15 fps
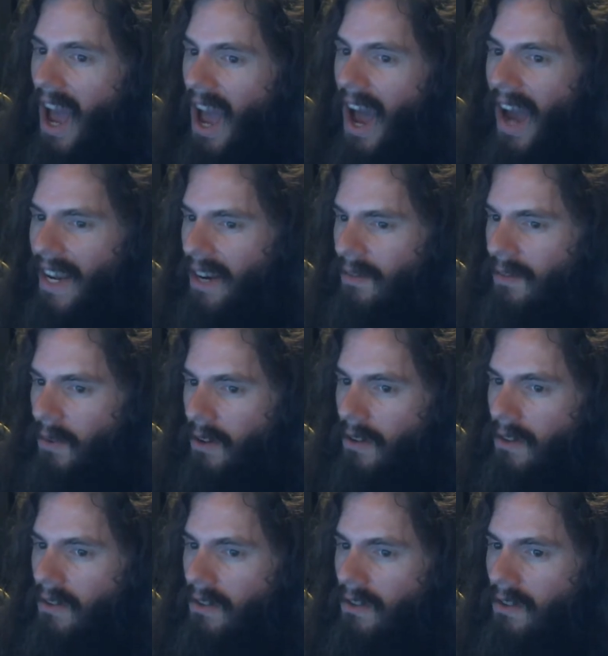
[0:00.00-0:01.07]
I never
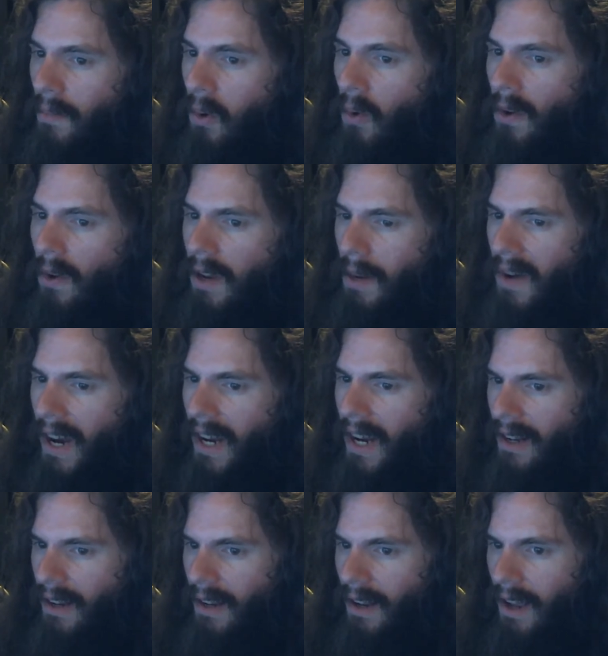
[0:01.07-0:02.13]
supported
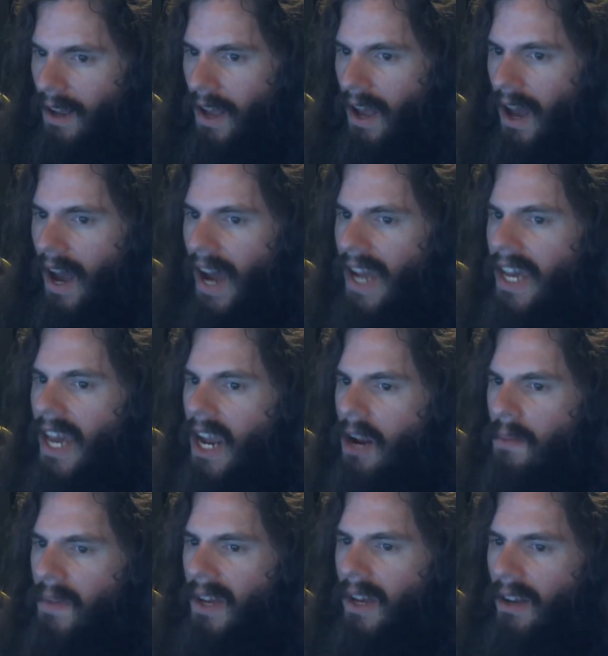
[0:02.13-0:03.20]
Biden. I
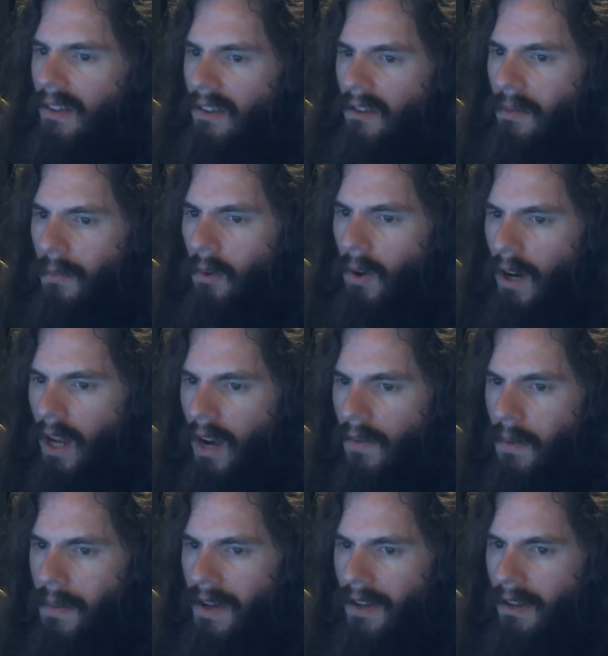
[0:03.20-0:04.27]
care because it's more
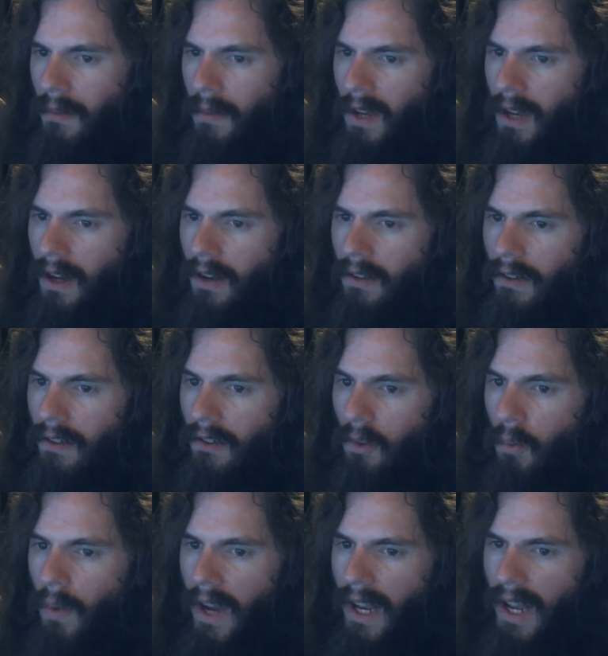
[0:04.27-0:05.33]
government and because it's a
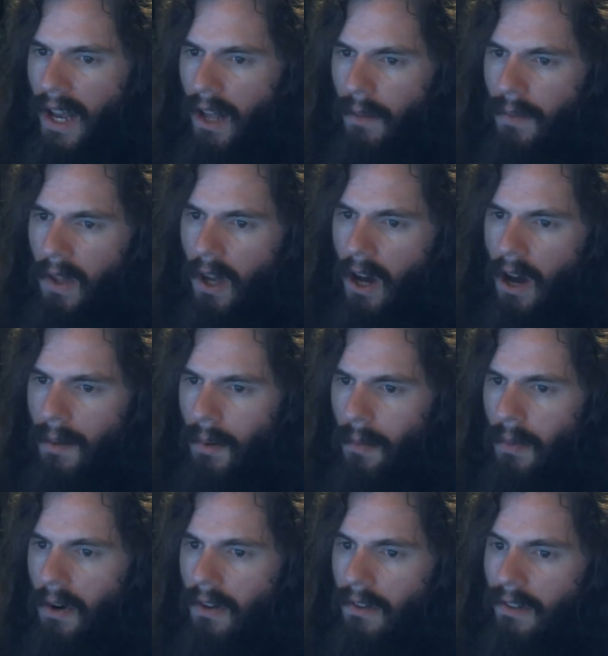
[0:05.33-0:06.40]
way to help the common
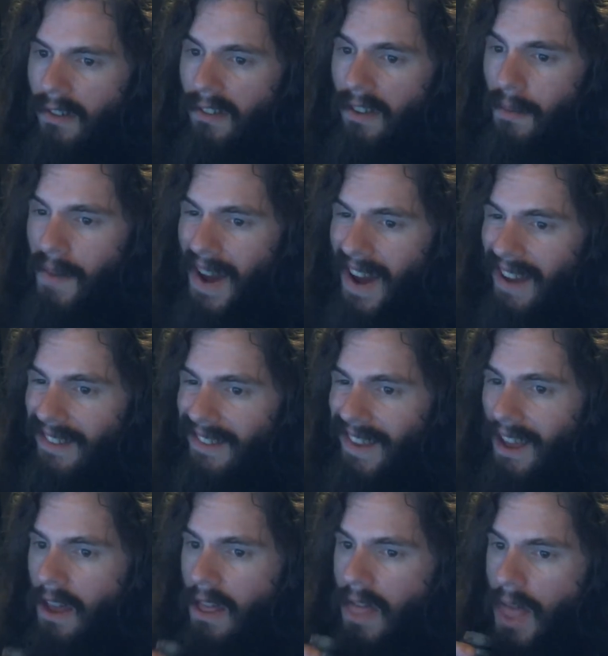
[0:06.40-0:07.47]
person see past
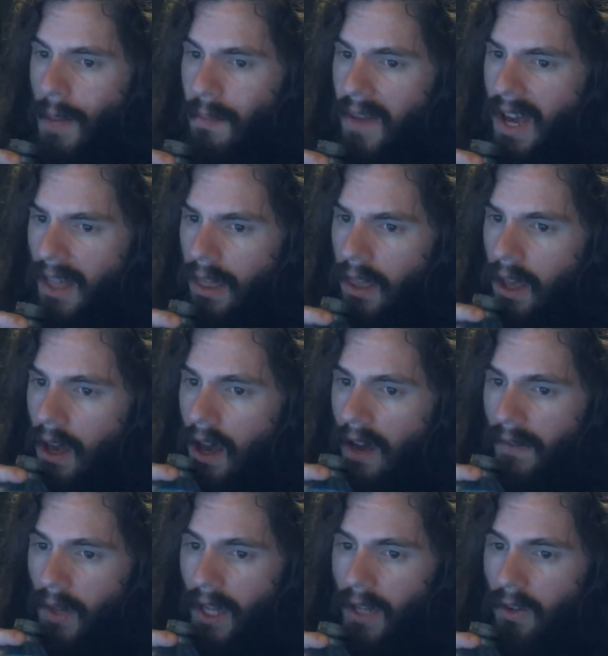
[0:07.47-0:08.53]
the myth
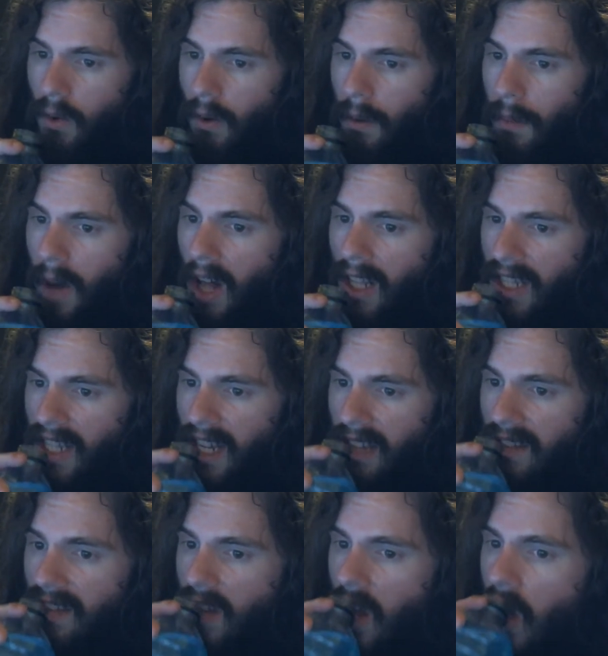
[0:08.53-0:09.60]
of electoral politics.